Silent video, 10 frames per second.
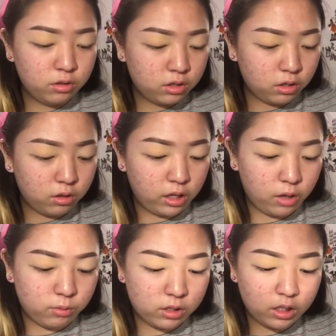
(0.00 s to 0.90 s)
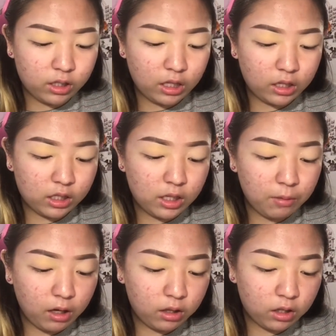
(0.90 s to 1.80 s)
So yeah, we're just gonna take the same
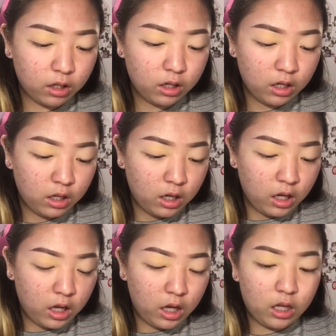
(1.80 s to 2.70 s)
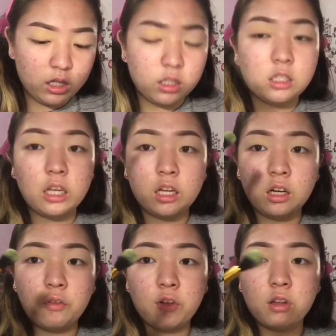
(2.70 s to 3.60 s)
color and take
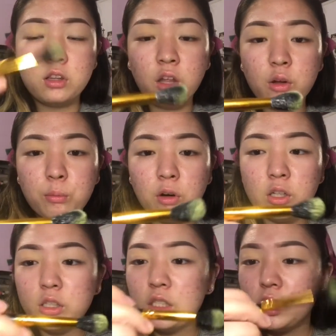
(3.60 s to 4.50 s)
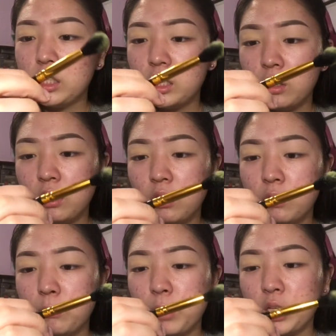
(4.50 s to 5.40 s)
another brush. This is the
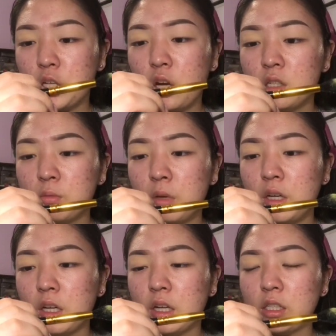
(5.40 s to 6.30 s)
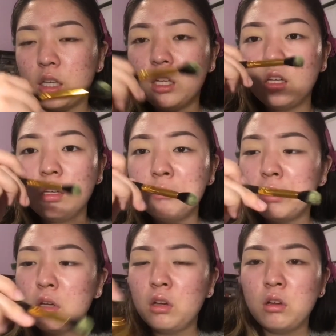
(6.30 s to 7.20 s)
Beach Cosmetics in
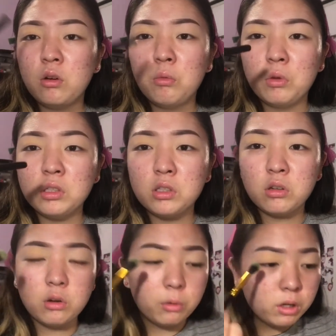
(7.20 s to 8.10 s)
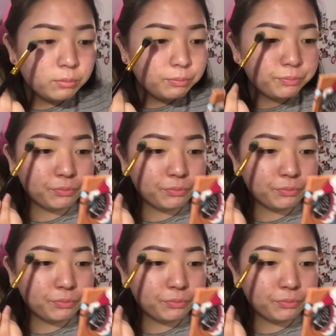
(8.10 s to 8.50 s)
101.